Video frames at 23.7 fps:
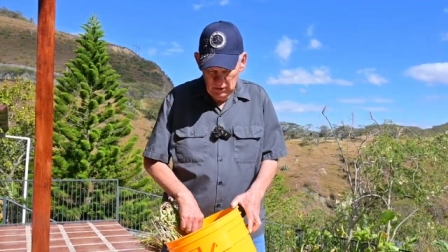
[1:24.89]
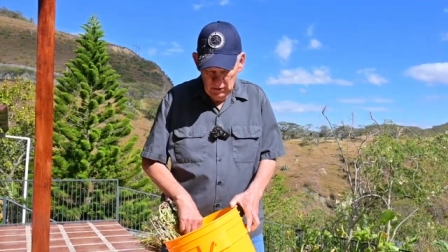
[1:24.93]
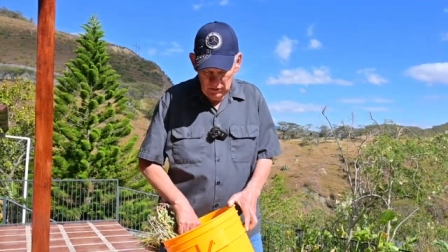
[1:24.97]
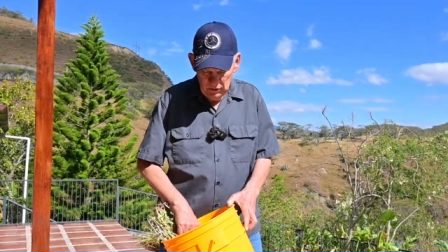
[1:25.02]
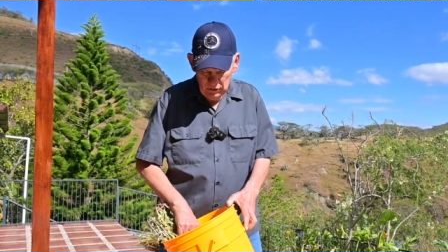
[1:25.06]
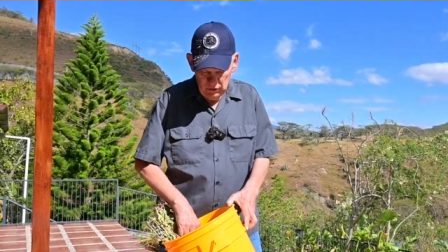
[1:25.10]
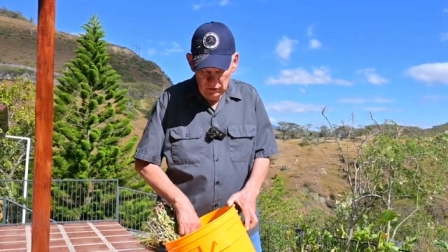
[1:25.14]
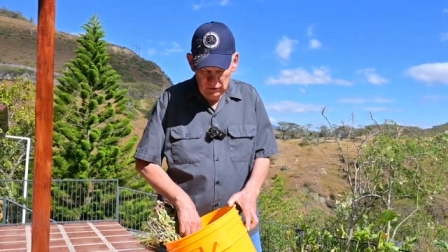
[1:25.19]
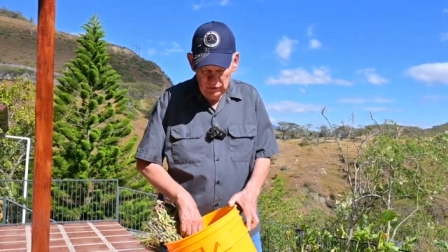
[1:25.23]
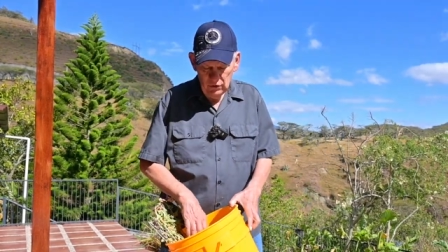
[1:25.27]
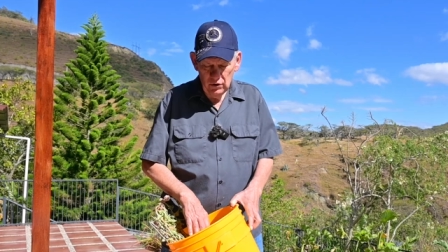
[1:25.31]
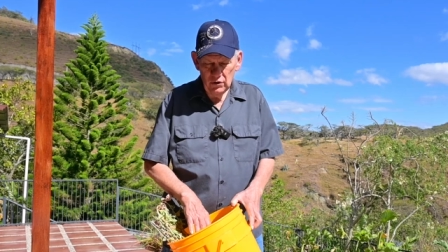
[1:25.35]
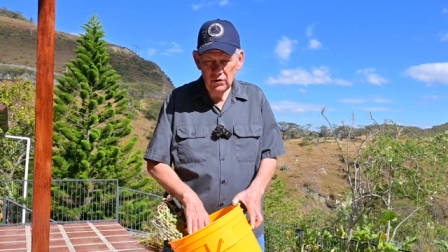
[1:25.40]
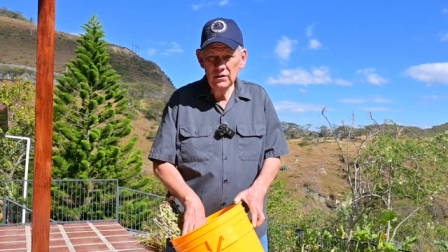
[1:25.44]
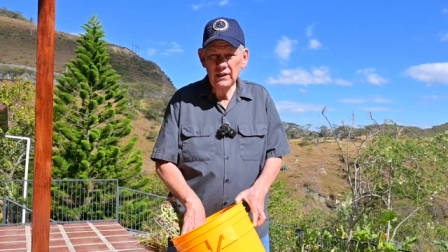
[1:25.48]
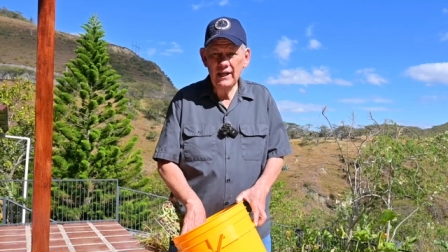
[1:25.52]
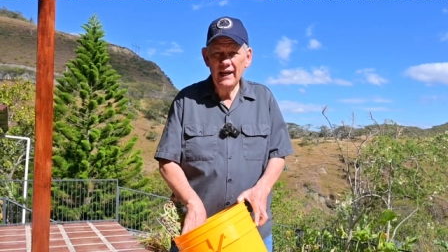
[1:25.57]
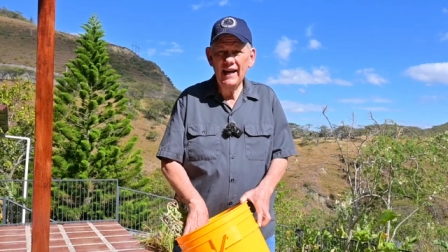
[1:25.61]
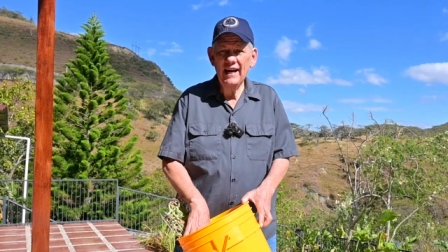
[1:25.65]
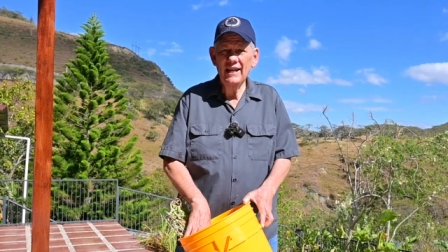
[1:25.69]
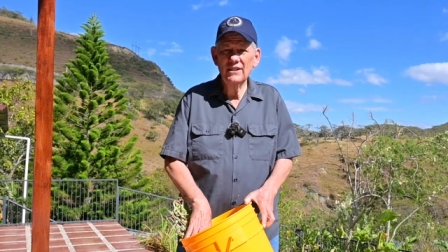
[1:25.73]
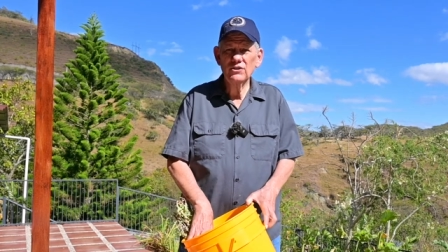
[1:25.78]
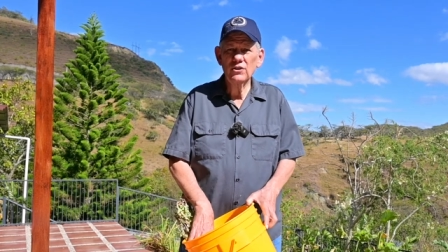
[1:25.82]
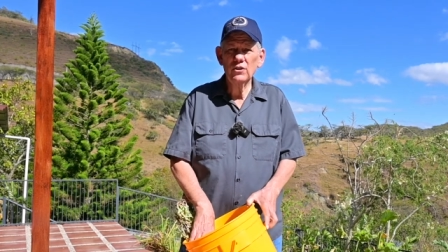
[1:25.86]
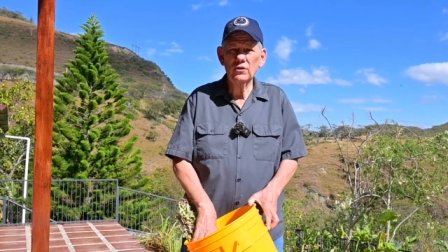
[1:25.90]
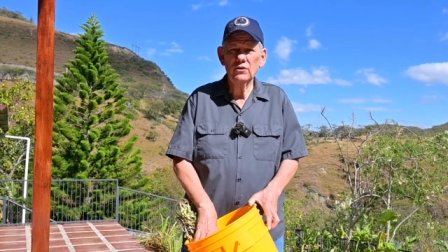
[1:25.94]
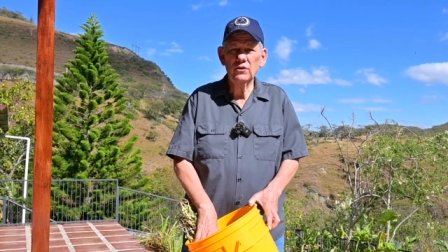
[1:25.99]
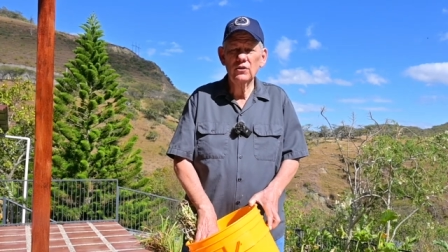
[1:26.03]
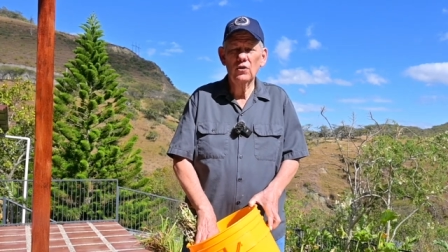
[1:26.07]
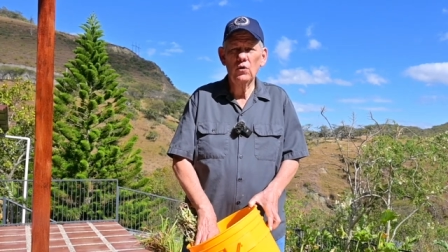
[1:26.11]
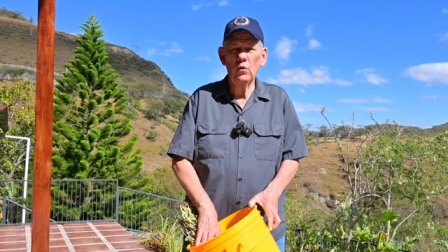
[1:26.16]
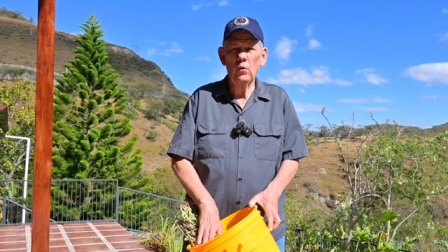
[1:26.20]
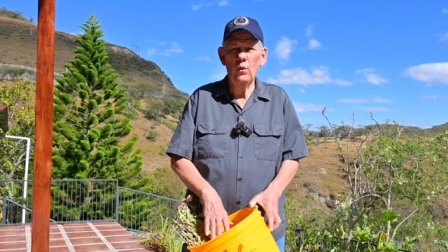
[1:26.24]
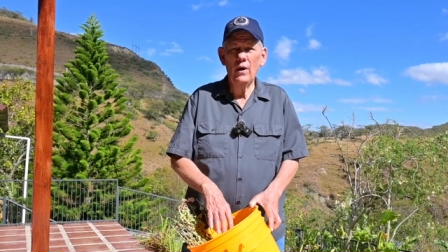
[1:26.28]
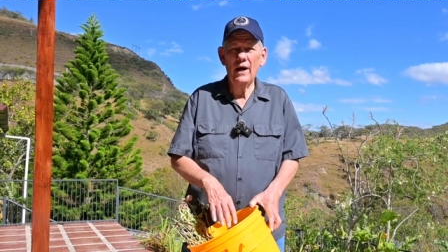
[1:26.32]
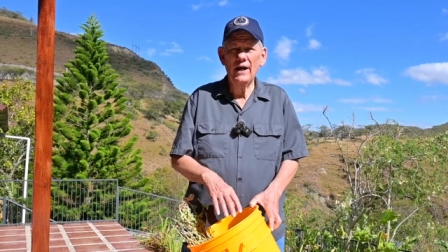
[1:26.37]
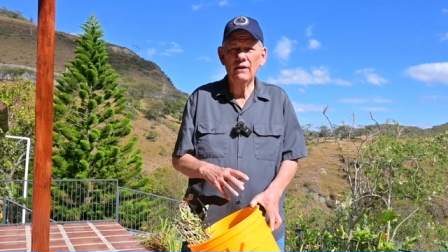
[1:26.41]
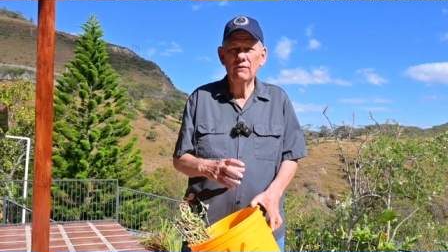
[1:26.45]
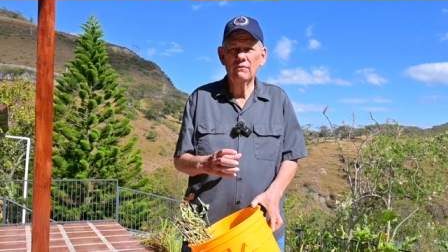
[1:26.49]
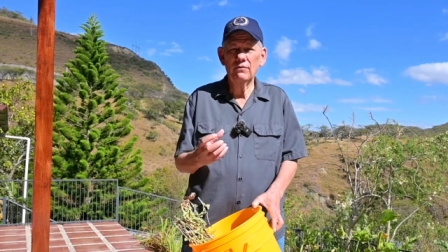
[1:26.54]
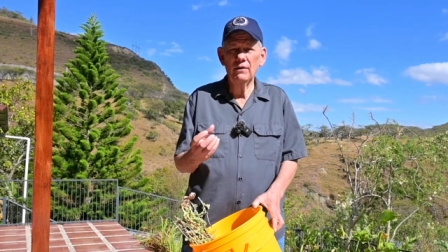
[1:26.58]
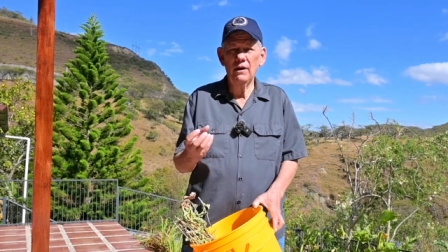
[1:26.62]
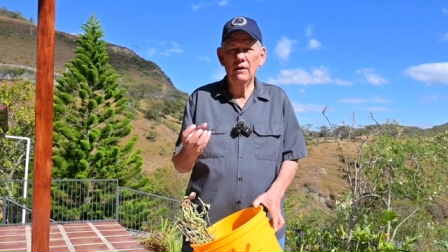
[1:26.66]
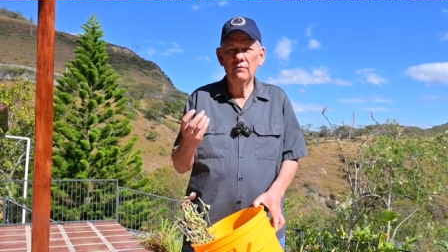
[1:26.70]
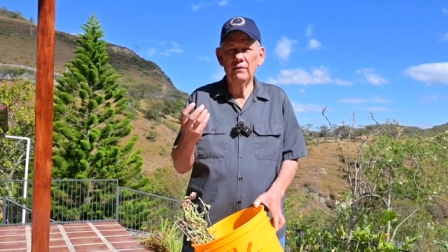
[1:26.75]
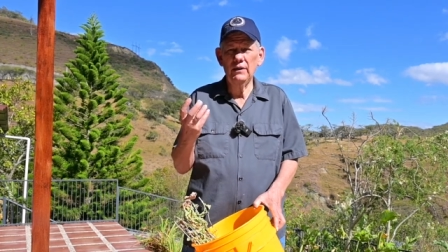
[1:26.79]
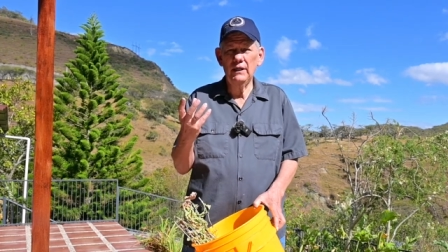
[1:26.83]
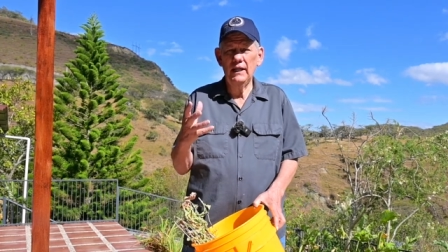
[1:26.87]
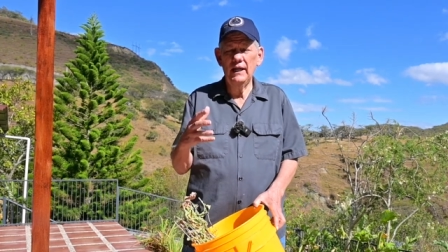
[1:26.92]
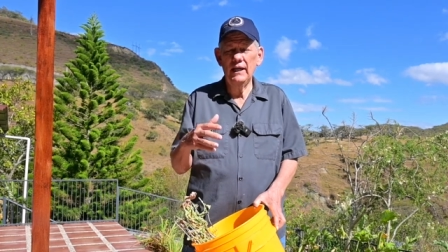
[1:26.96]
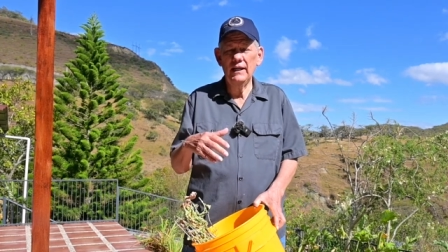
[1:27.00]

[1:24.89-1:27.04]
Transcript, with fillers: So as soon as it has those little white fluffy